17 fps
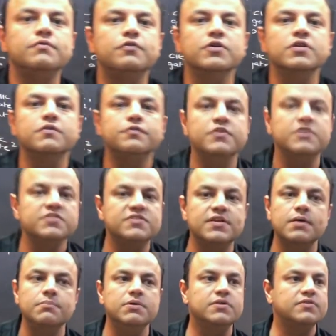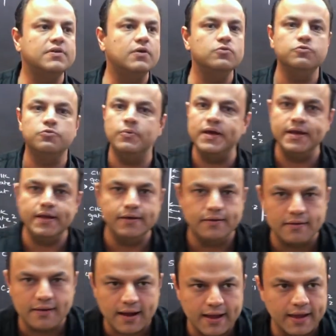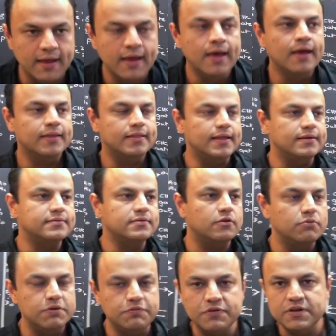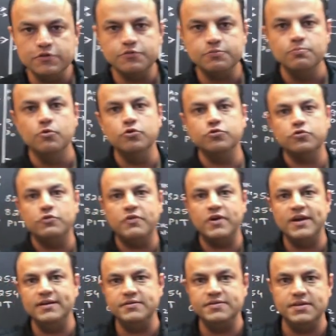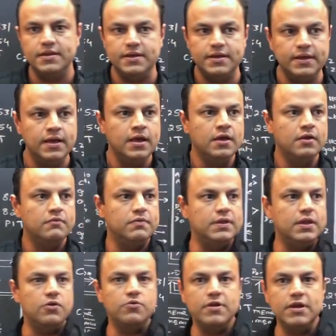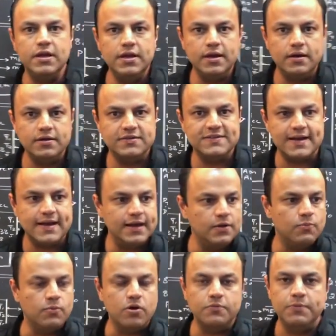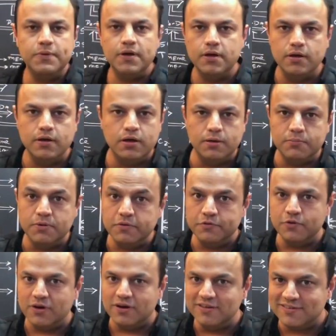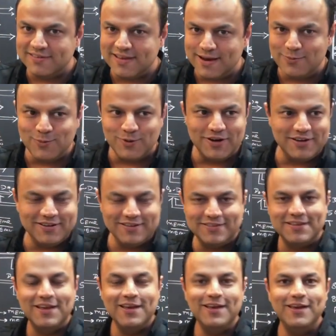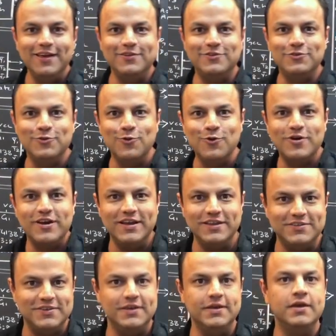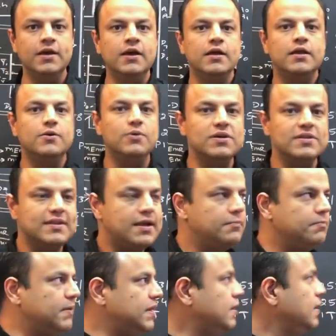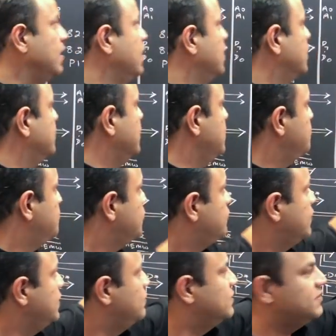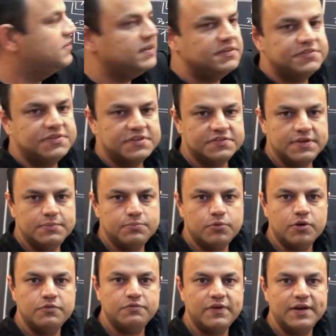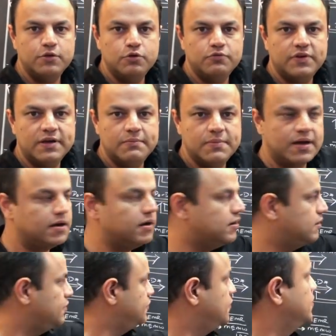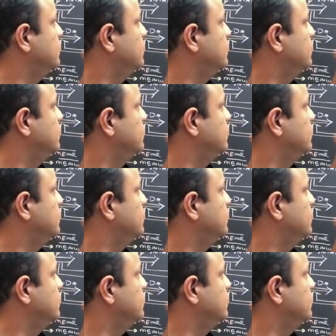for the first time, it sounds very dry. That's how we finish most of our engineering without really understanding what we are learning. But if you understand what it is, it's so crazy. Now, what does that mean? The input frequency is 16.5 to 5 megahertz.